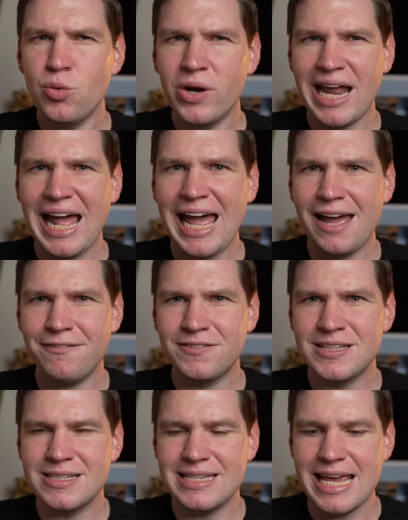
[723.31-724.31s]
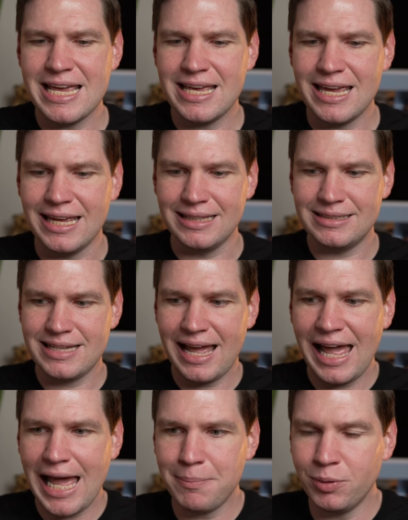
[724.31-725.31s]
you would have to take it into
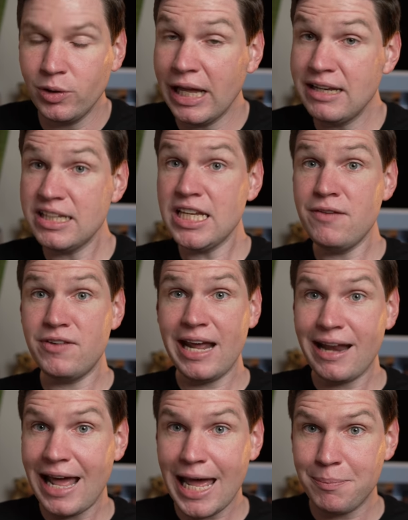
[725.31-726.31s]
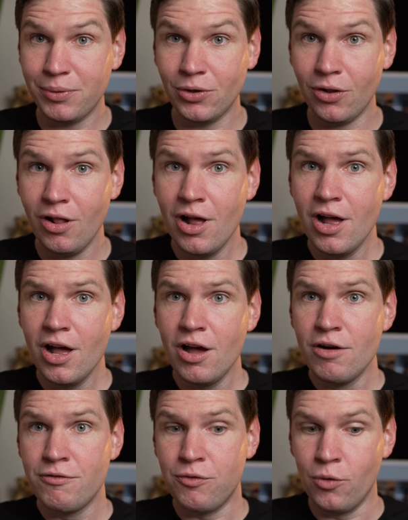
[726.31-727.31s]
Apple. And even at Apple,
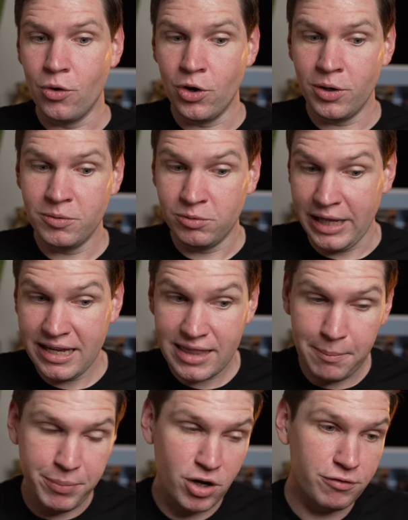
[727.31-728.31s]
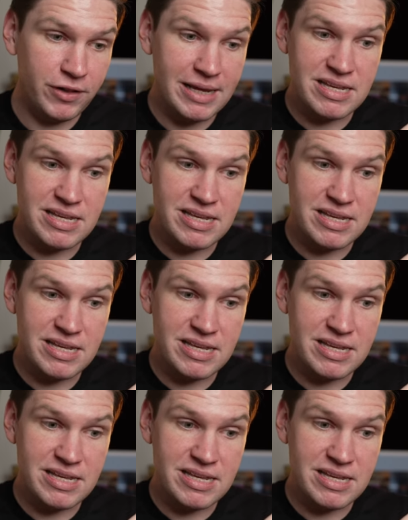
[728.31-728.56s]
for like that butterfly